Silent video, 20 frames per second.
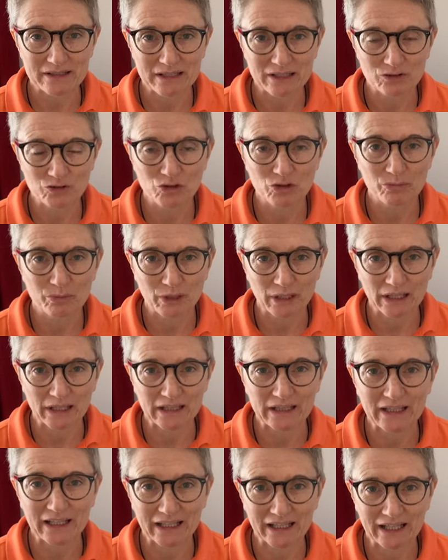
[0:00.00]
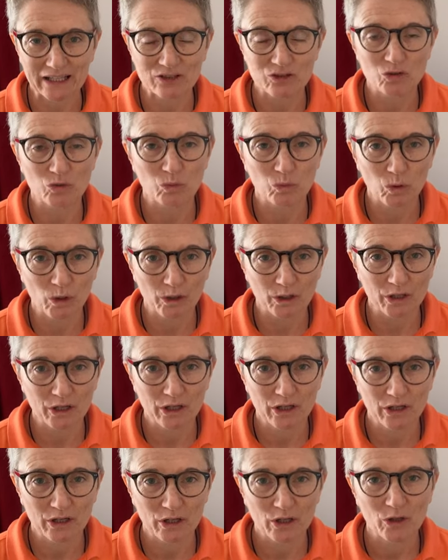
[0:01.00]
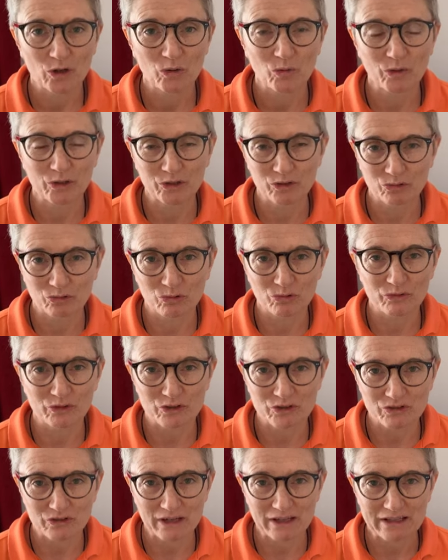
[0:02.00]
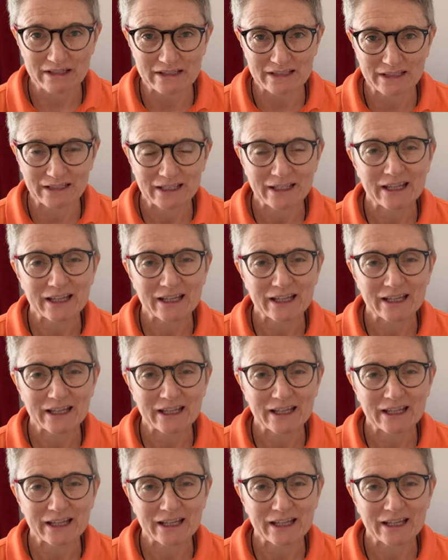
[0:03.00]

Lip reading: in your brain that get to work when you're overstressed.